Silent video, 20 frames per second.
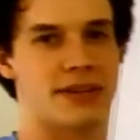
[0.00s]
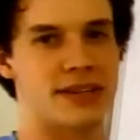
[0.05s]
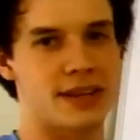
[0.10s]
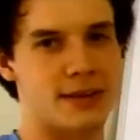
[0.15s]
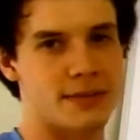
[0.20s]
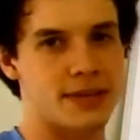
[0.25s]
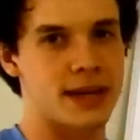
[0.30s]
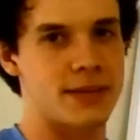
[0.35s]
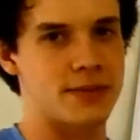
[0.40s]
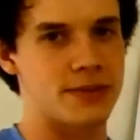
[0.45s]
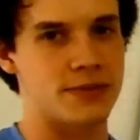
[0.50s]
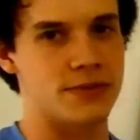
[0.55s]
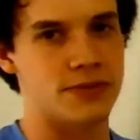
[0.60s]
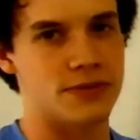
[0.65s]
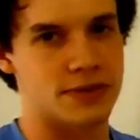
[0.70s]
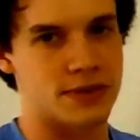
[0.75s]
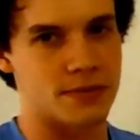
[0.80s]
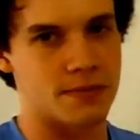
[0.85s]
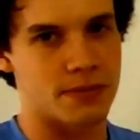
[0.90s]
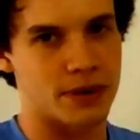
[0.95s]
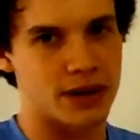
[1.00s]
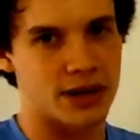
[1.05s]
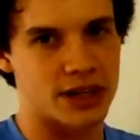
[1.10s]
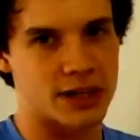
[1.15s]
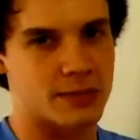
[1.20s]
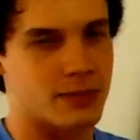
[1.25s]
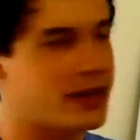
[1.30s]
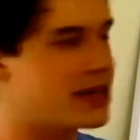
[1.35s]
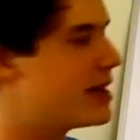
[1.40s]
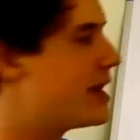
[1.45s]
but sometimes you use them, but I'll
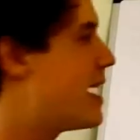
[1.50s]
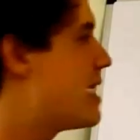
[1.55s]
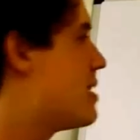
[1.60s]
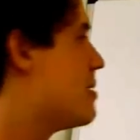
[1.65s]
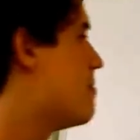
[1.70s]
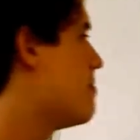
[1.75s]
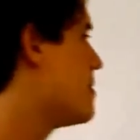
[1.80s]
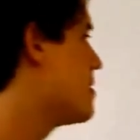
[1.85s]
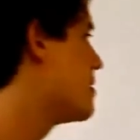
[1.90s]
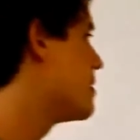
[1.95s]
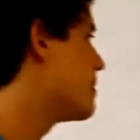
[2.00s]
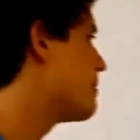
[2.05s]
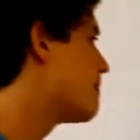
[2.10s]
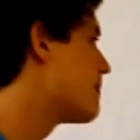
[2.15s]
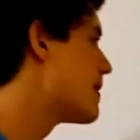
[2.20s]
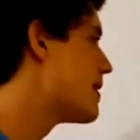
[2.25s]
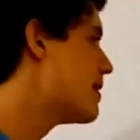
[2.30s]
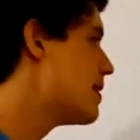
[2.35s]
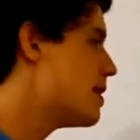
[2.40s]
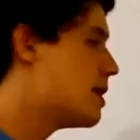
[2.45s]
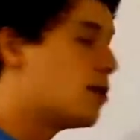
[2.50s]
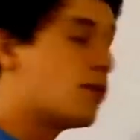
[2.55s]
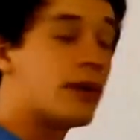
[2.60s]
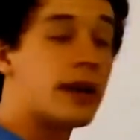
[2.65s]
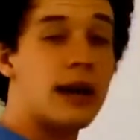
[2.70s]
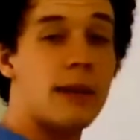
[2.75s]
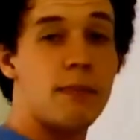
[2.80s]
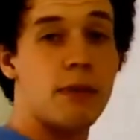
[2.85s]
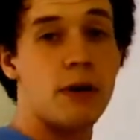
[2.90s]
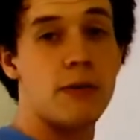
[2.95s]
explain that in a minute. We've
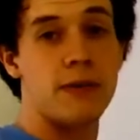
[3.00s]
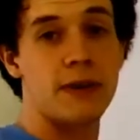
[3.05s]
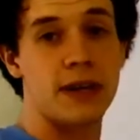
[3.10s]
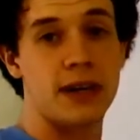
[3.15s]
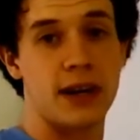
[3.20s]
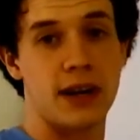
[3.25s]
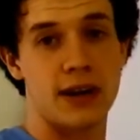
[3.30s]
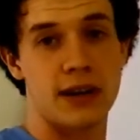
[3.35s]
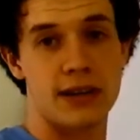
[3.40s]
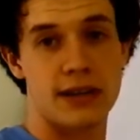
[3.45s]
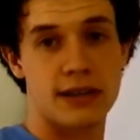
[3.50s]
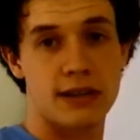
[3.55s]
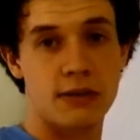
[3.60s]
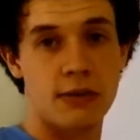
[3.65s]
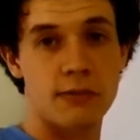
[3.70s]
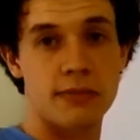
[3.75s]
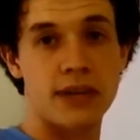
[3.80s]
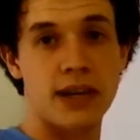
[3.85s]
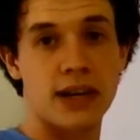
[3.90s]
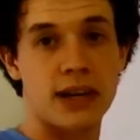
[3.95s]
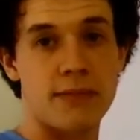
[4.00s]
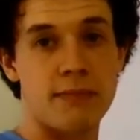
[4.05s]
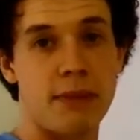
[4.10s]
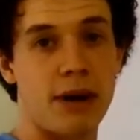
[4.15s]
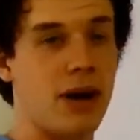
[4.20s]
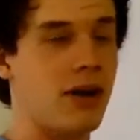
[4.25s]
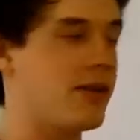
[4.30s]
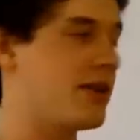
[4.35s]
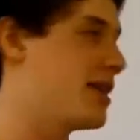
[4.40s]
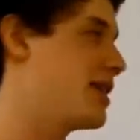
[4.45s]
got perfect guards. I'm talking
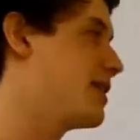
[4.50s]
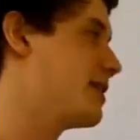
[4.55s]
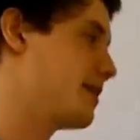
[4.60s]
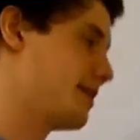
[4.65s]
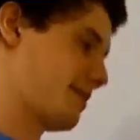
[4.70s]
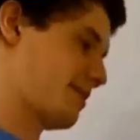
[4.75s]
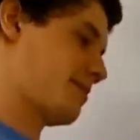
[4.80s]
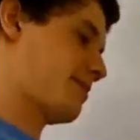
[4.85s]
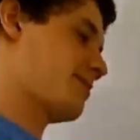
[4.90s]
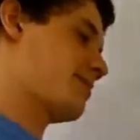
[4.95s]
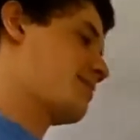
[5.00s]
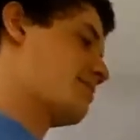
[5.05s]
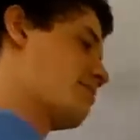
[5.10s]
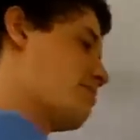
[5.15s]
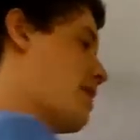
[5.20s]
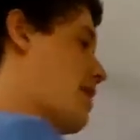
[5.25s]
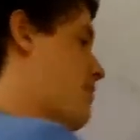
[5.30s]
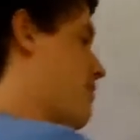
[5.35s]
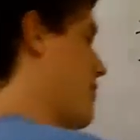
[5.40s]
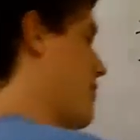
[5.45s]
Bari. My